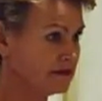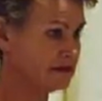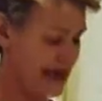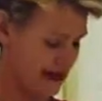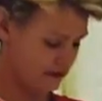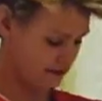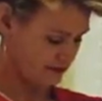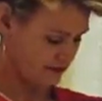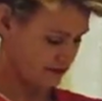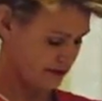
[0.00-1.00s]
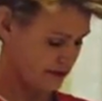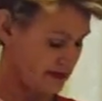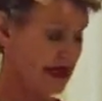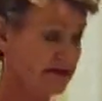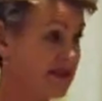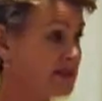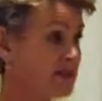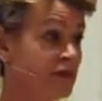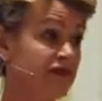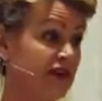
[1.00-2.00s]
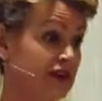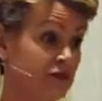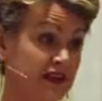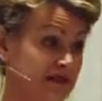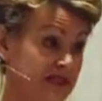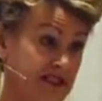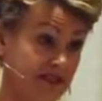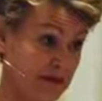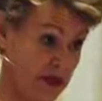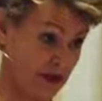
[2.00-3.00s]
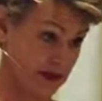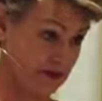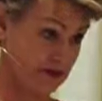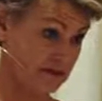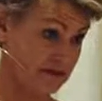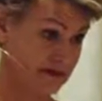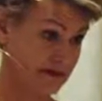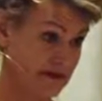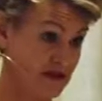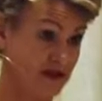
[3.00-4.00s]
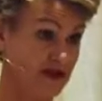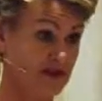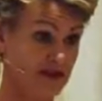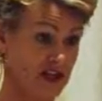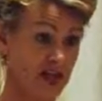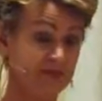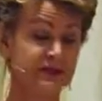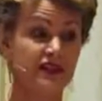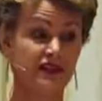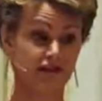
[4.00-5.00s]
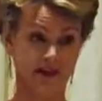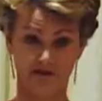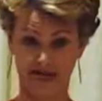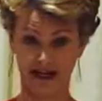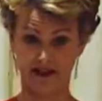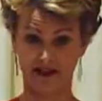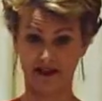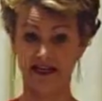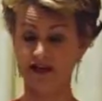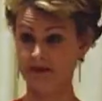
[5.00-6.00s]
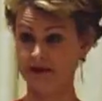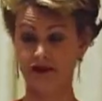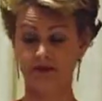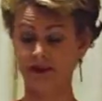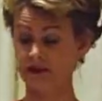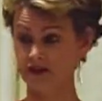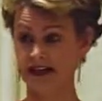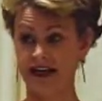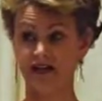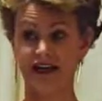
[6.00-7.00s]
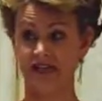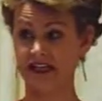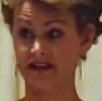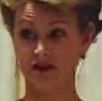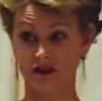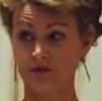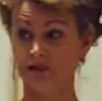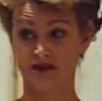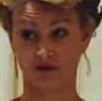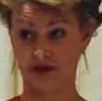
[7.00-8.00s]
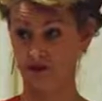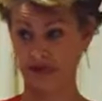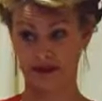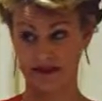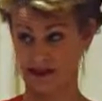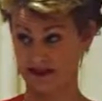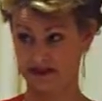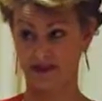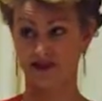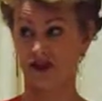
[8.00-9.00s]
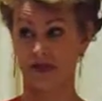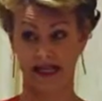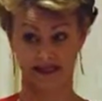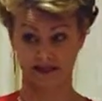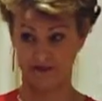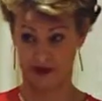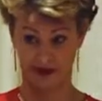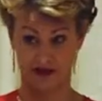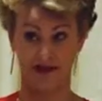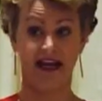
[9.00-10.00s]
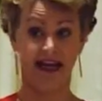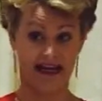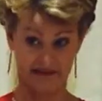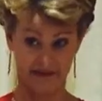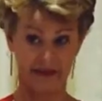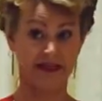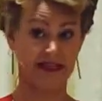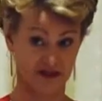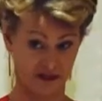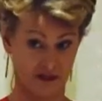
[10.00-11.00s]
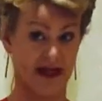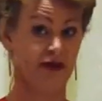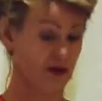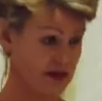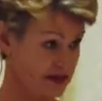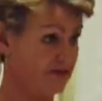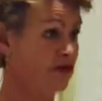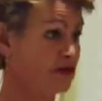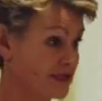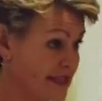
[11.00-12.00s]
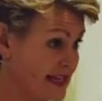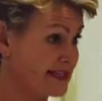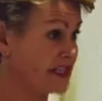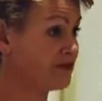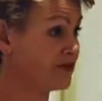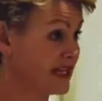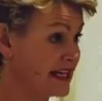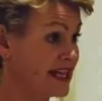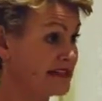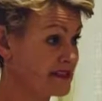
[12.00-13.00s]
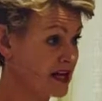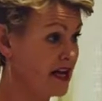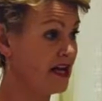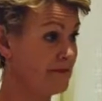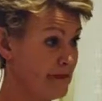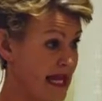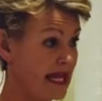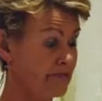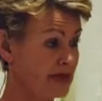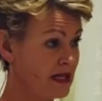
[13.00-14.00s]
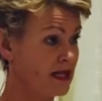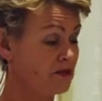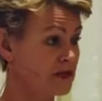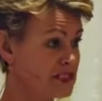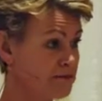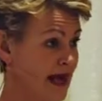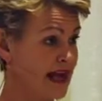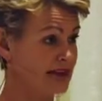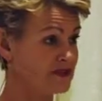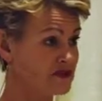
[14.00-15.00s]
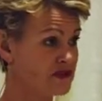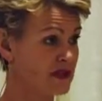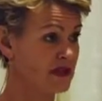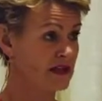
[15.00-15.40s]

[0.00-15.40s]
Now, everything's more fun with a vis-a-vis marker. So you just upped the fun factor. And elementary, I'm telling you right now, every kid in the group wants to write one of the sentences. So pass the marker, and everybody gets to write one of the 4 sentences for the yes, ma'am response.